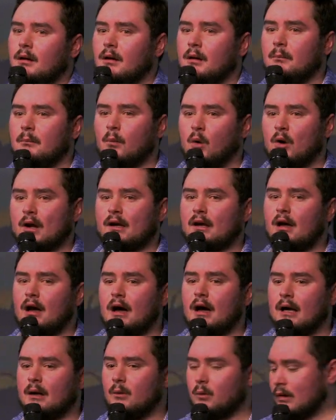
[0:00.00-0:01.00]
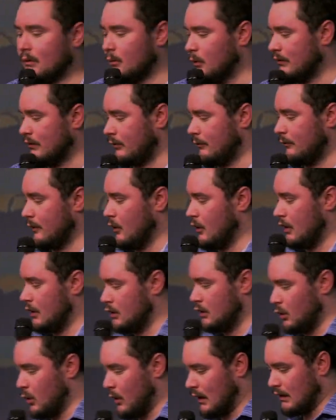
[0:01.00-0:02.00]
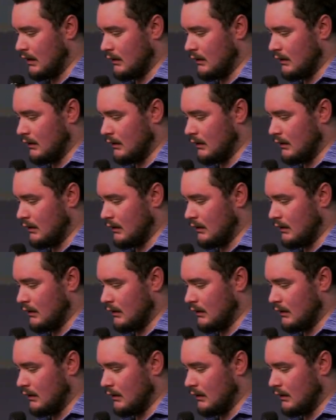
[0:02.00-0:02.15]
Mordecai was a very anointed,